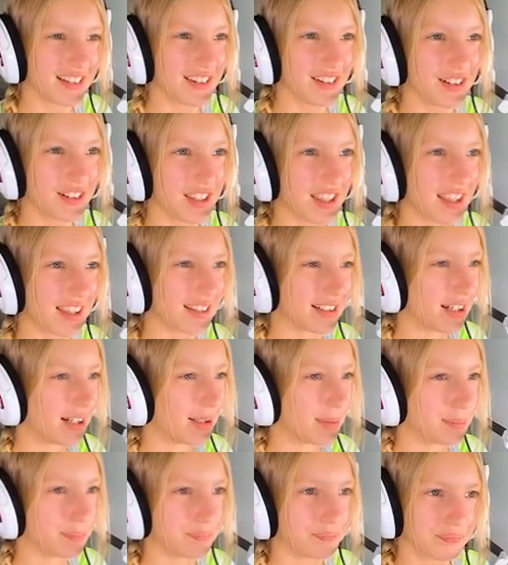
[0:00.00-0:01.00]
looking
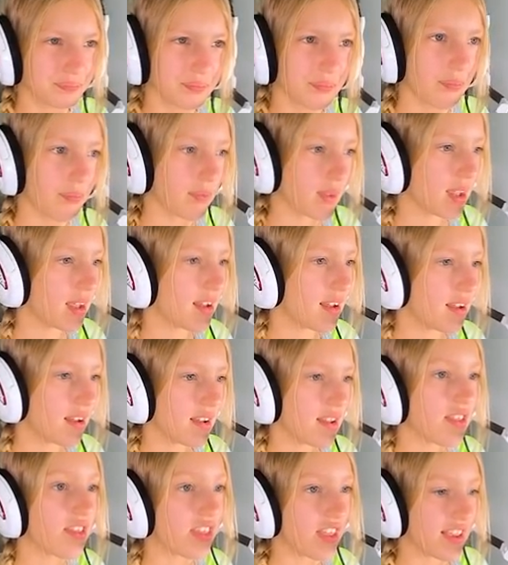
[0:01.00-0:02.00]
um
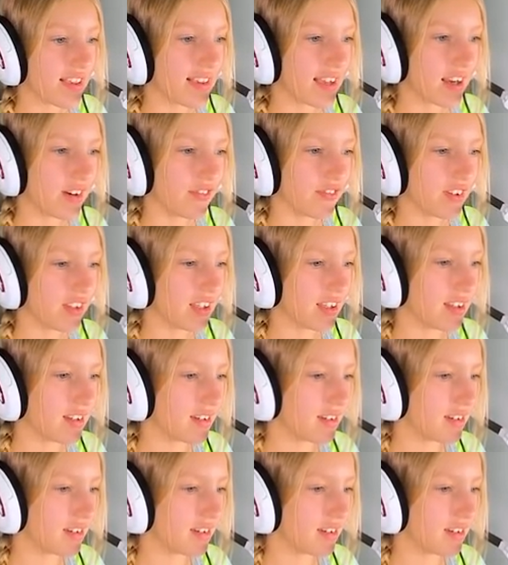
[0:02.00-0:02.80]
this outfit